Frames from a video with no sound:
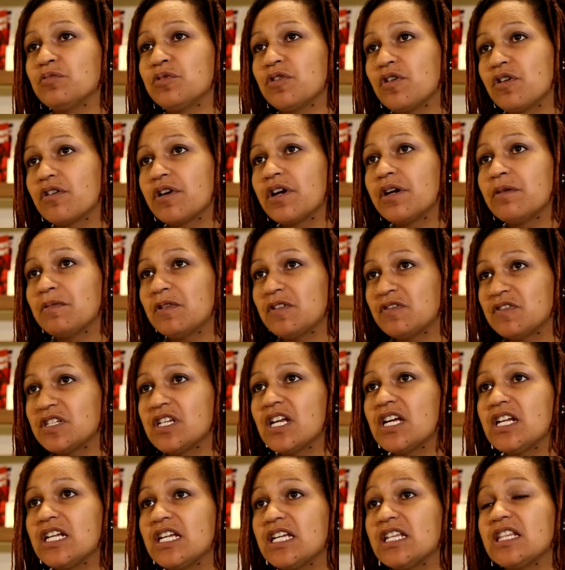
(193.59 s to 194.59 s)
program of
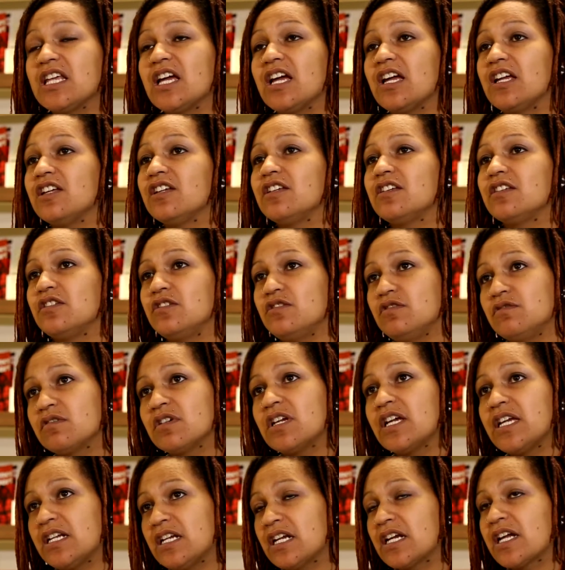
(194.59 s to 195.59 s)
study that you
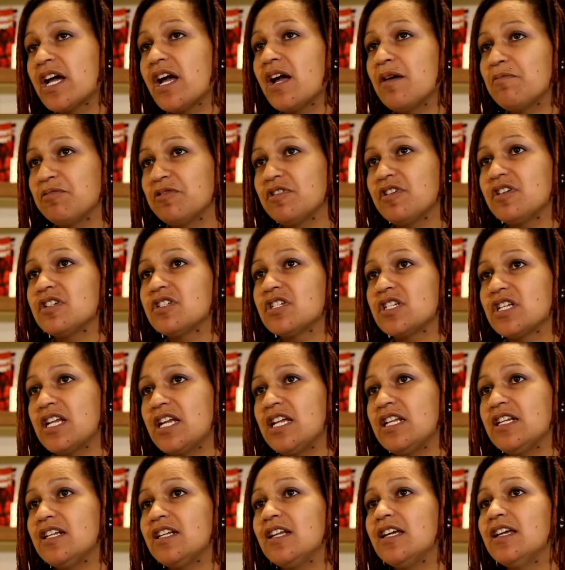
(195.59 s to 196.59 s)
can accomplish
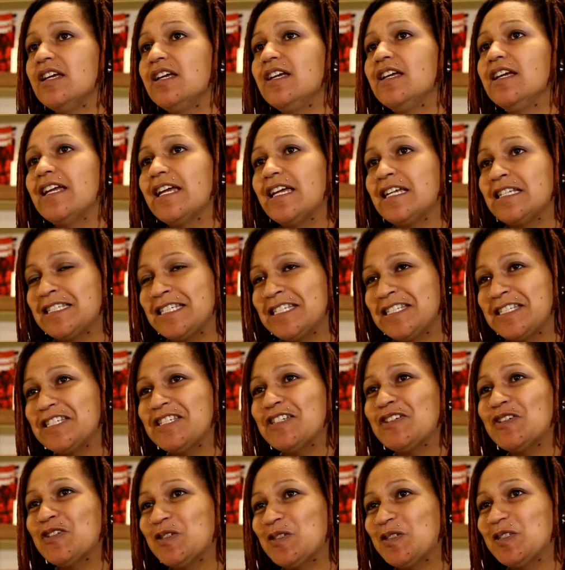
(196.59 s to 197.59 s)
and
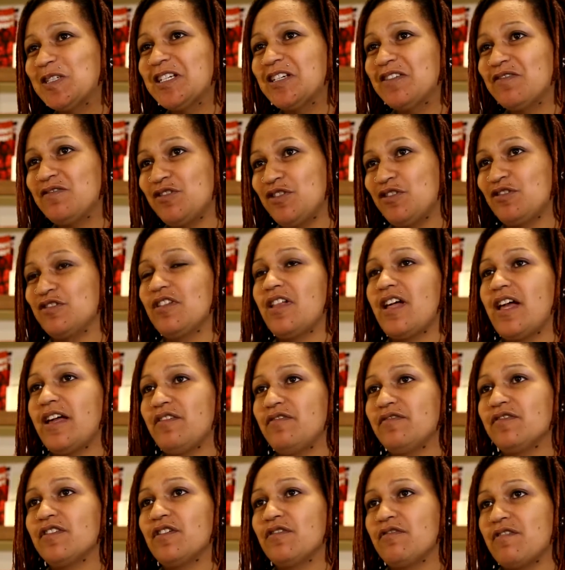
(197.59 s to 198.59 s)
still live your
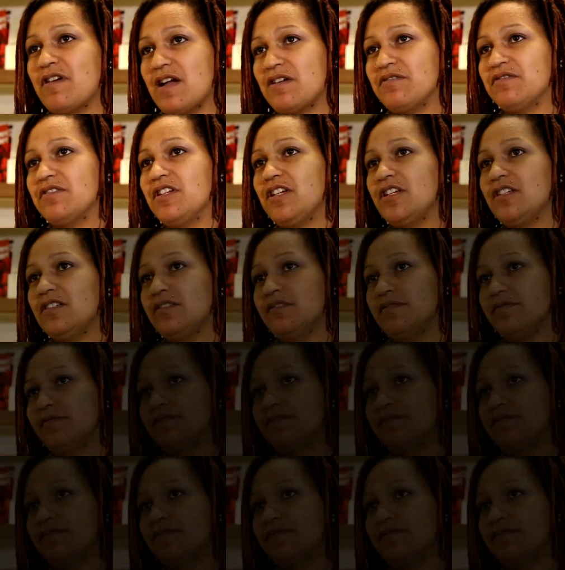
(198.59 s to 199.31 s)
life around it.